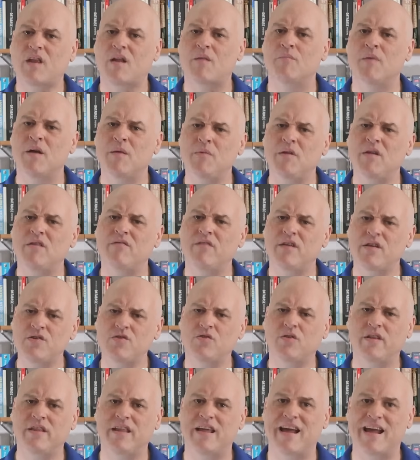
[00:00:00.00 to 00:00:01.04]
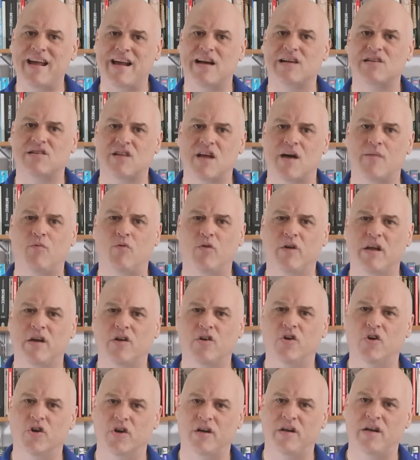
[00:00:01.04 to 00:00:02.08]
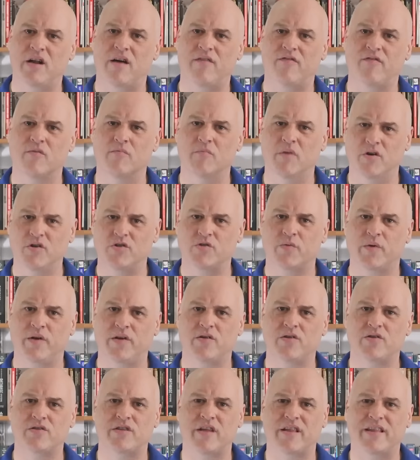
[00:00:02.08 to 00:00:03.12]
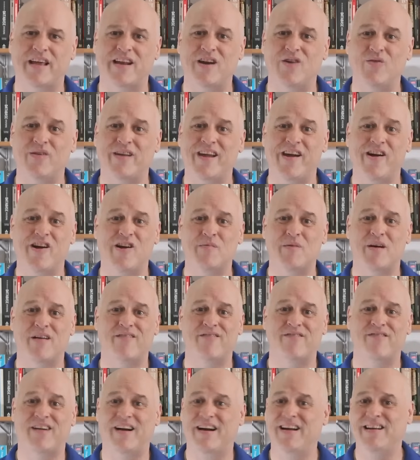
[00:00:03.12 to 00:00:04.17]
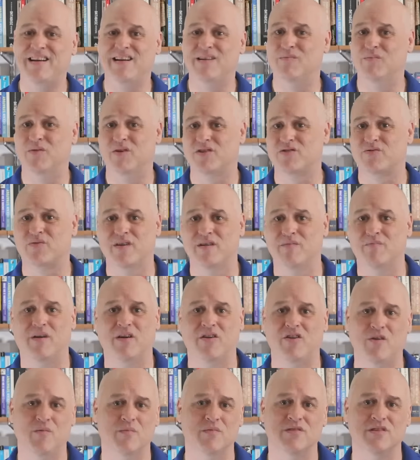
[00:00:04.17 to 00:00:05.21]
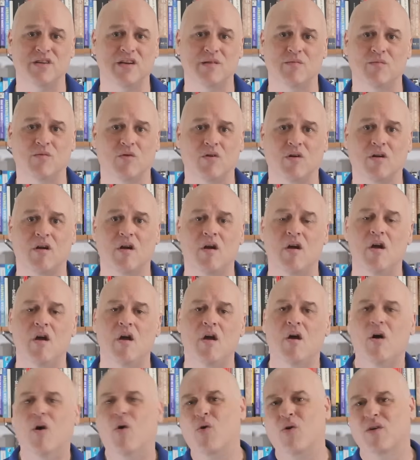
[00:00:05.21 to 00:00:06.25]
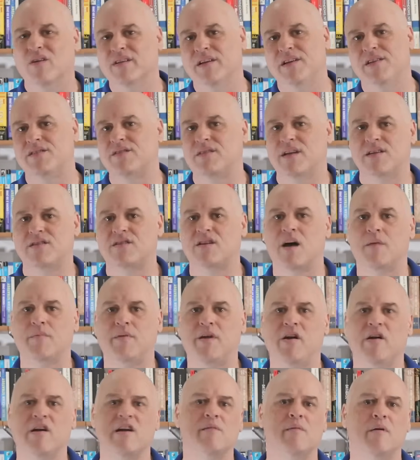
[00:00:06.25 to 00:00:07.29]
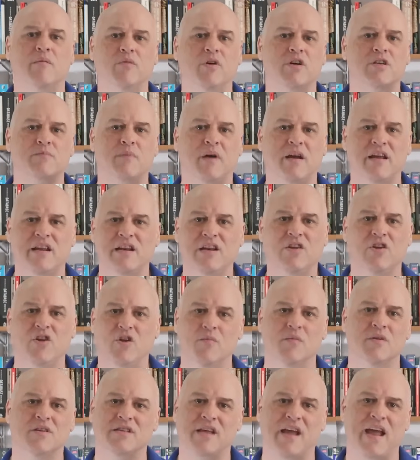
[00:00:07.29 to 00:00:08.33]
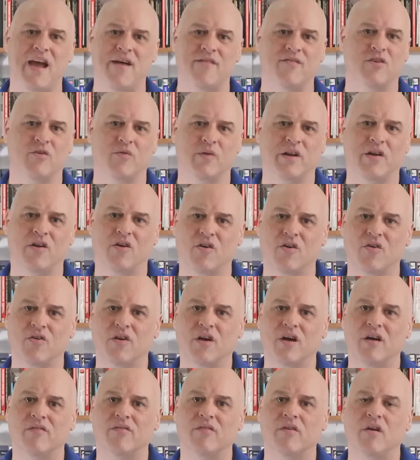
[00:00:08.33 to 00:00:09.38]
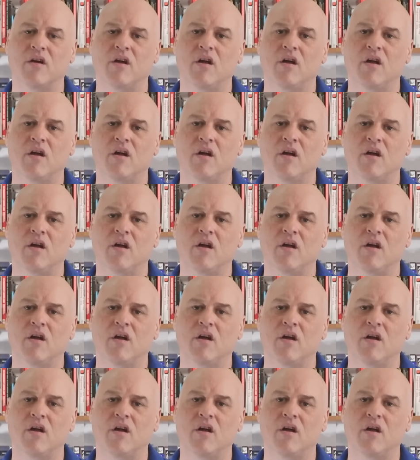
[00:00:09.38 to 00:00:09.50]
Maybe eventually the AI slop will get good enough for most readers that they don't care about finding books written by humans anymore, or at least they stop caring about books by any humans they haven't already heard of.